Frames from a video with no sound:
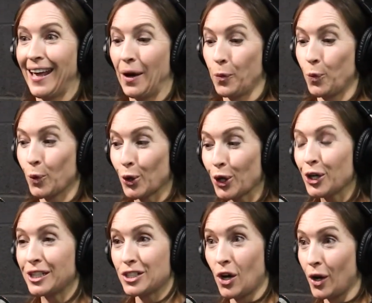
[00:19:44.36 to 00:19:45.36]
We're going to
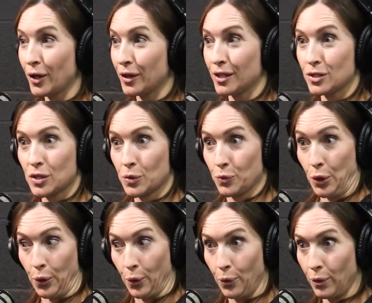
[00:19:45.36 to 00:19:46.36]
talk this
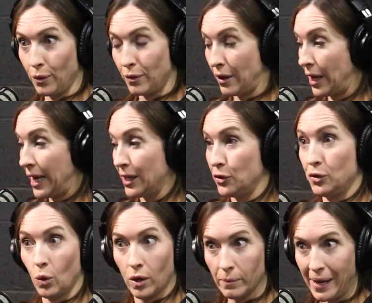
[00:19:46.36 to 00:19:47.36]
through at
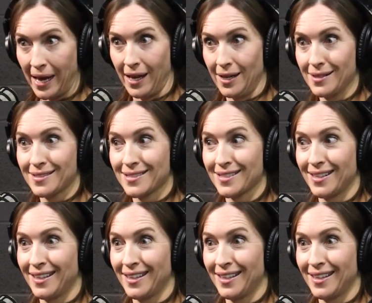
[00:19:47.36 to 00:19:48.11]
your pace,